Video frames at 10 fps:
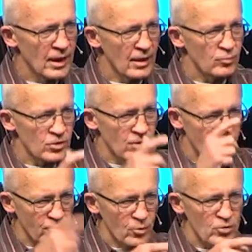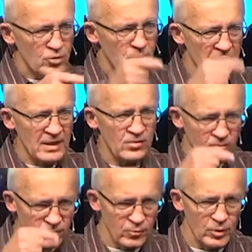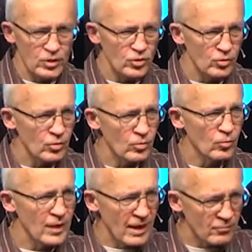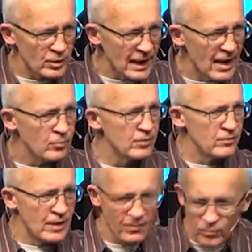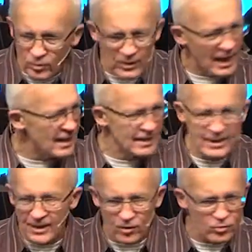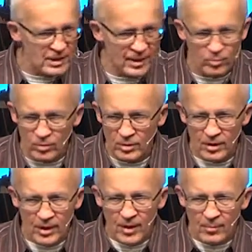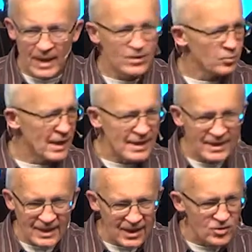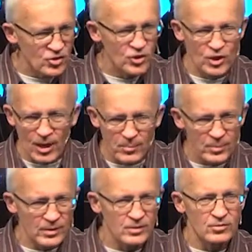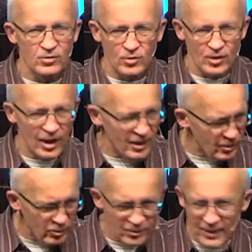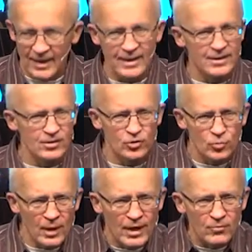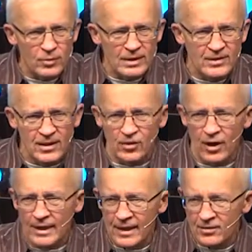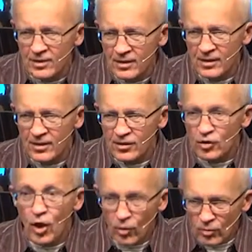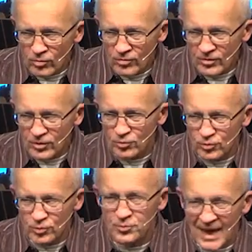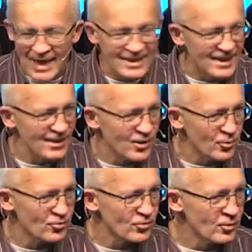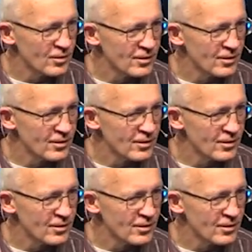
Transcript: It was the first piece of furniture we ever got. We've never gotten any other table. My grandkids jump and color and do everything on it. No, you do not need a coaster.